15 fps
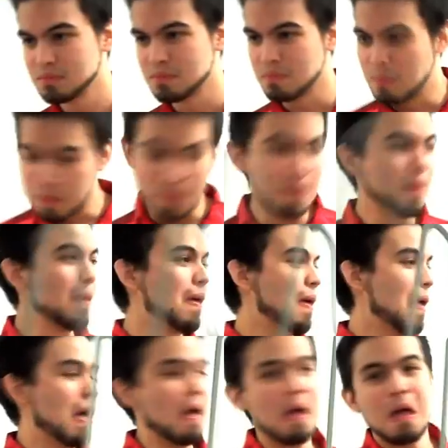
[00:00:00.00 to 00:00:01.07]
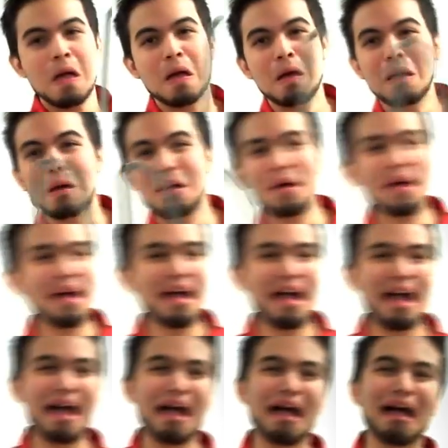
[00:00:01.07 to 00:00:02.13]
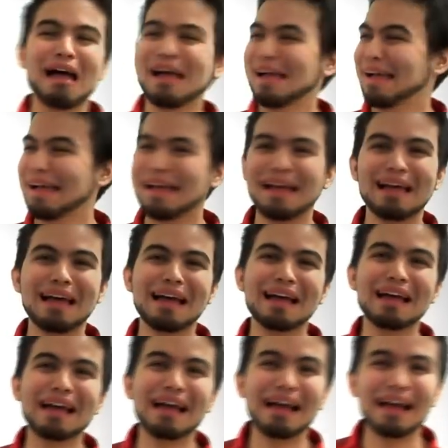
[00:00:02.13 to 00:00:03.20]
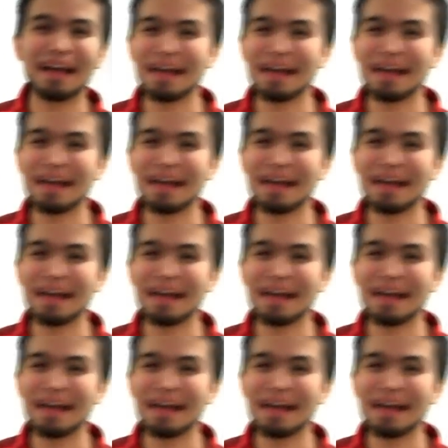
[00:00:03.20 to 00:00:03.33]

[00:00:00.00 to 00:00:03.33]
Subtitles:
[no speech]